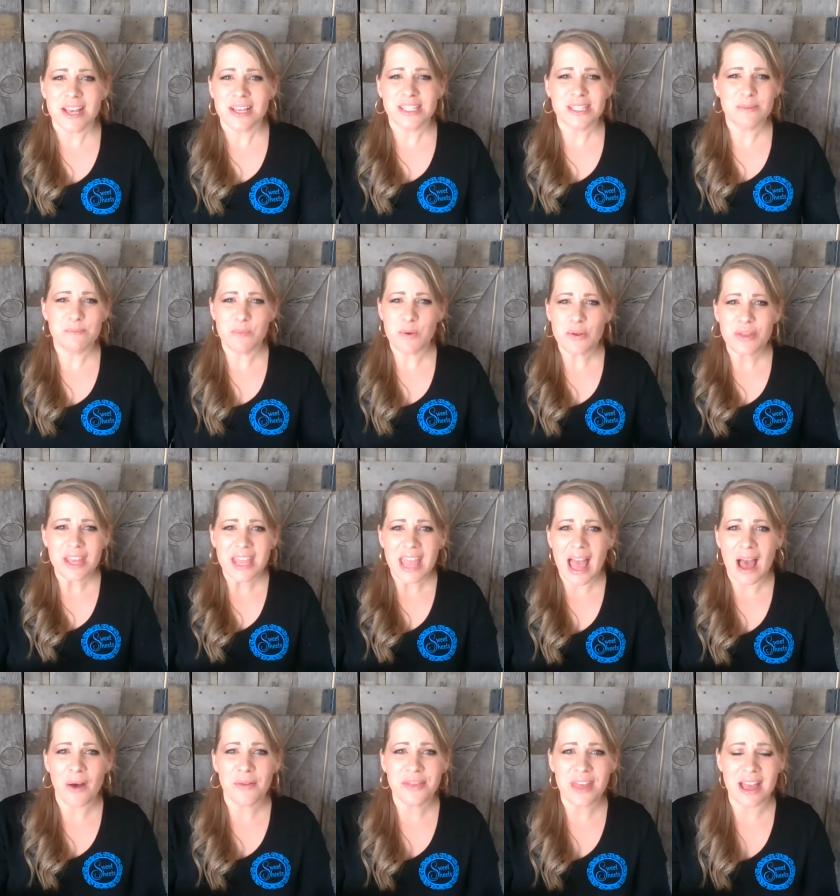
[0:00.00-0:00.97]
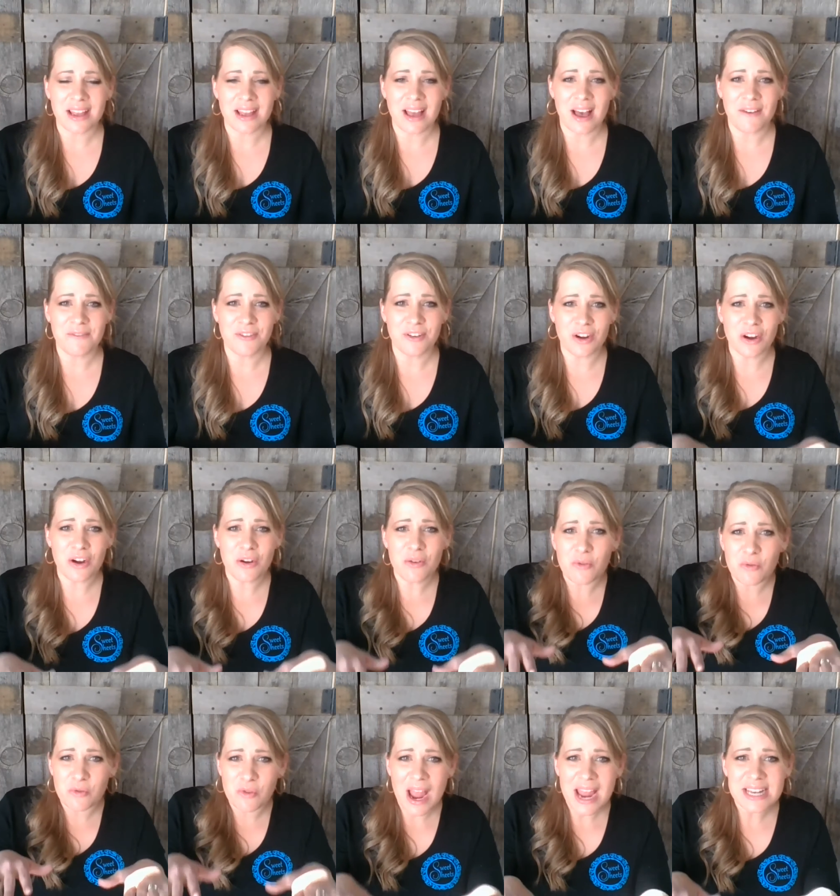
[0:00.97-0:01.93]
smoothing out that
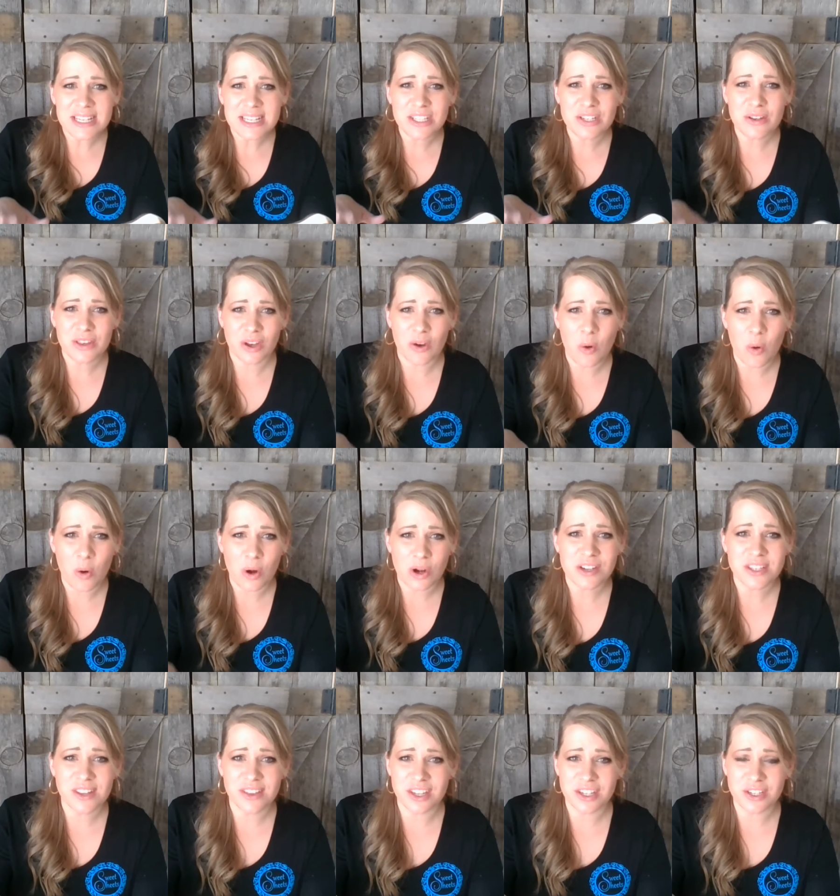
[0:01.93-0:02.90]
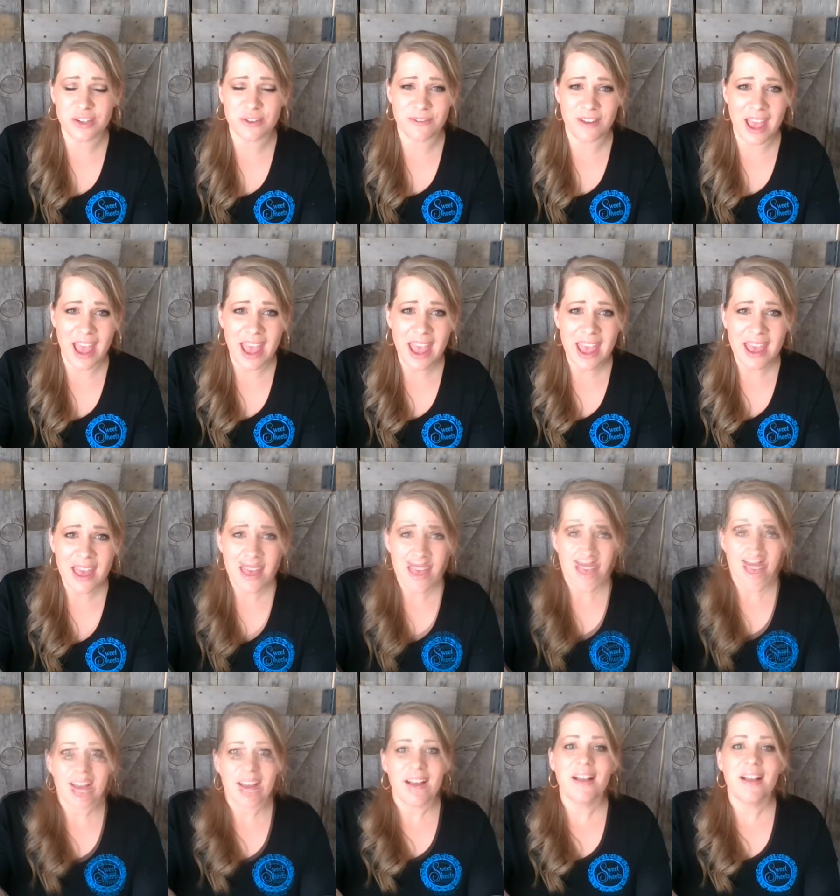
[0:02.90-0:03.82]
comforter right to the corners of the duvet?